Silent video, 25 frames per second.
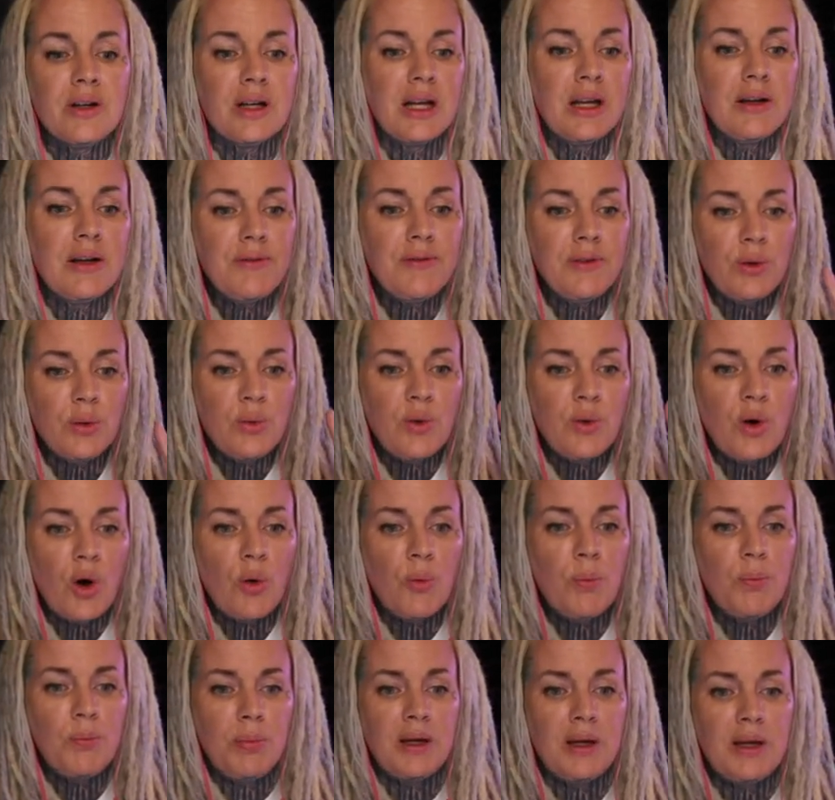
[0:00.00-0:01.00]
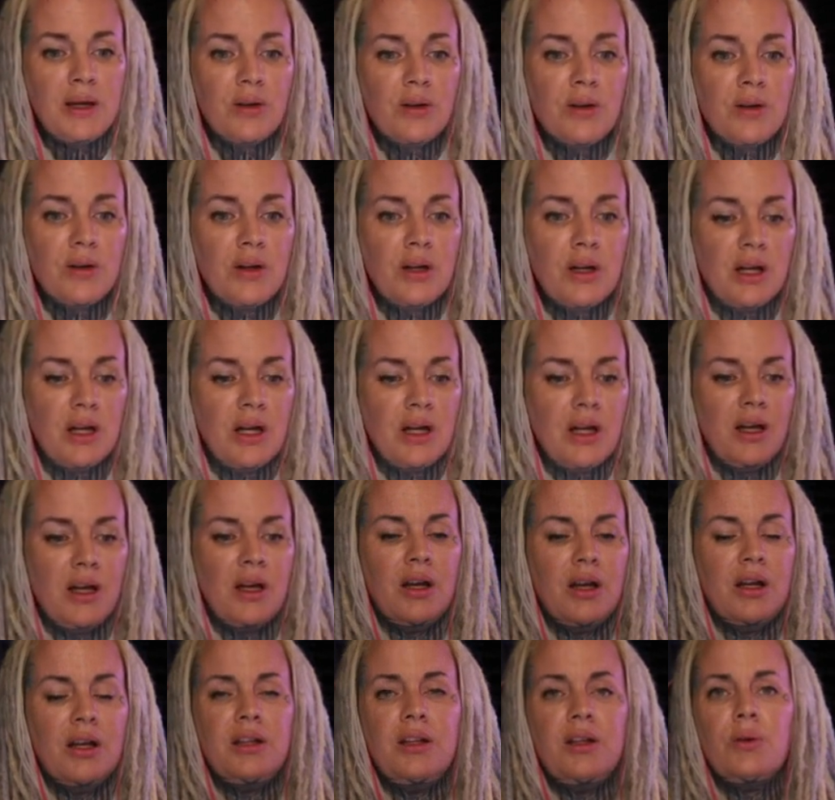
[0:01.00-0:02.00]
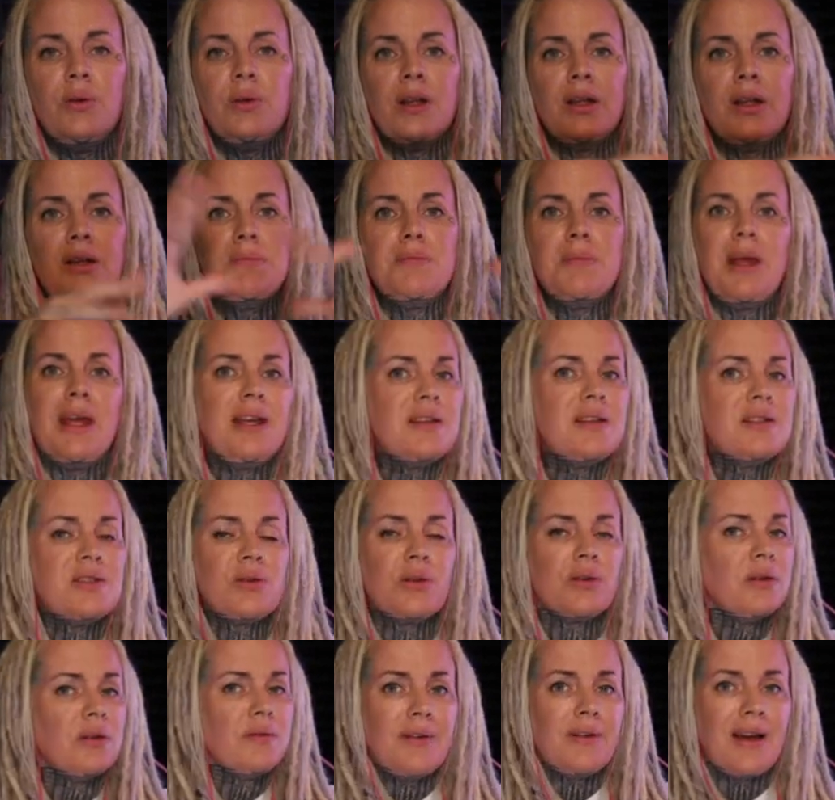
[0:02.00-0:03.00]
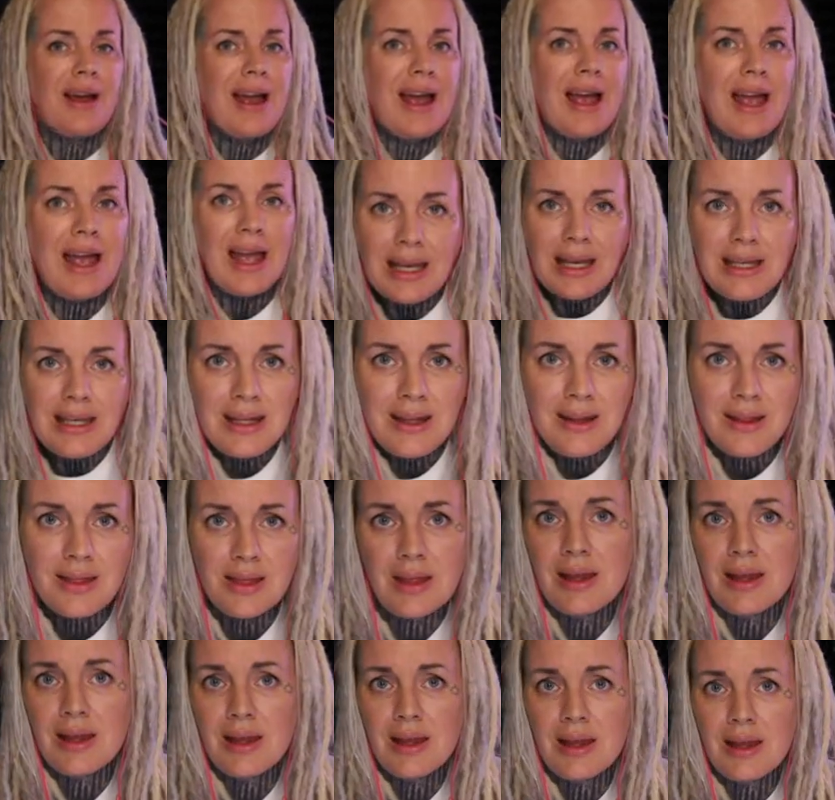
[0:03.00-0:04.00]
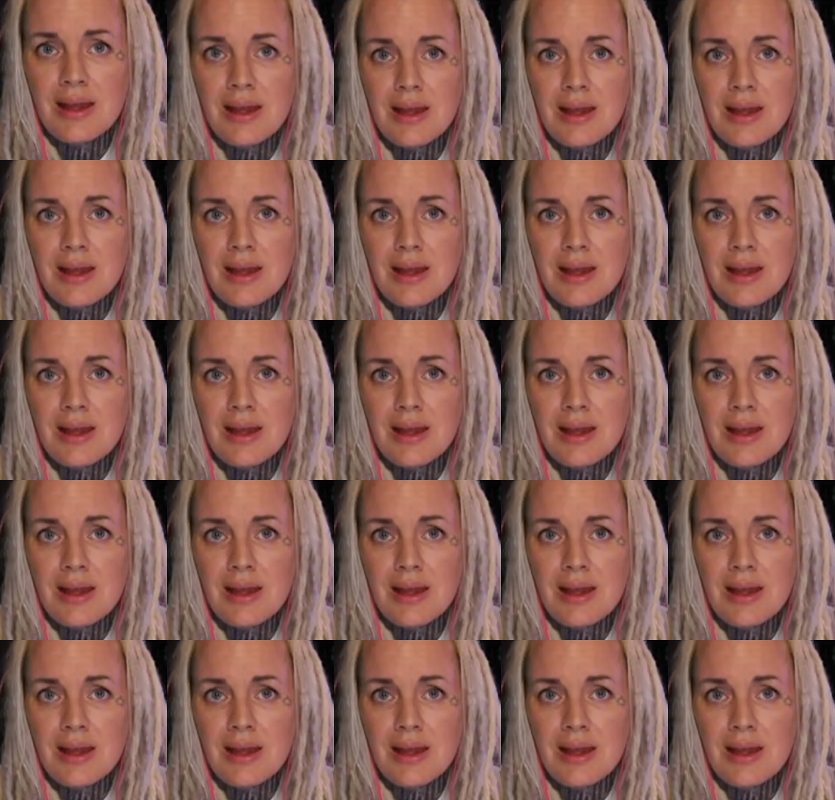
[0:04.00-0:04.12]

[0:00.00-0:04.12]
If you go bigger, you can make sort of anything.